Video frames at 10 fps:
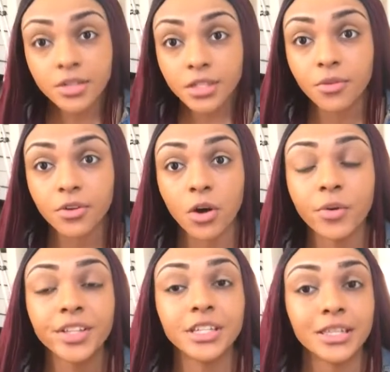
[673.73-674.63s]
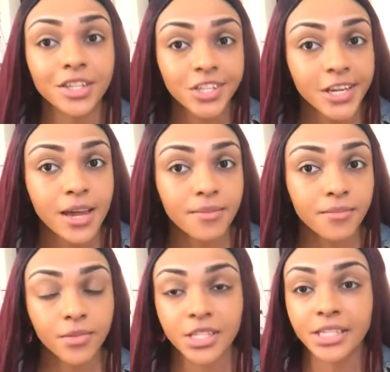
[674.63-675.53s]
Also, going to the
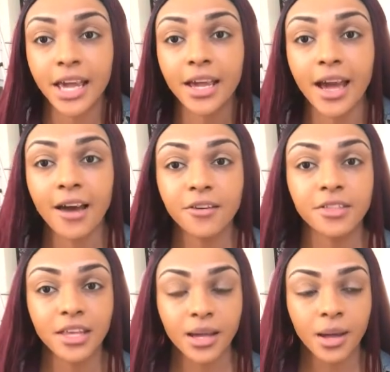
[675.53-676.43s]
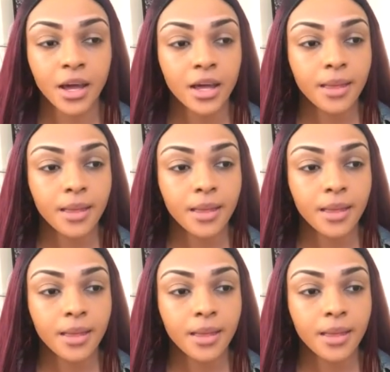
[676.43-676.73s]
gym, staying healthy,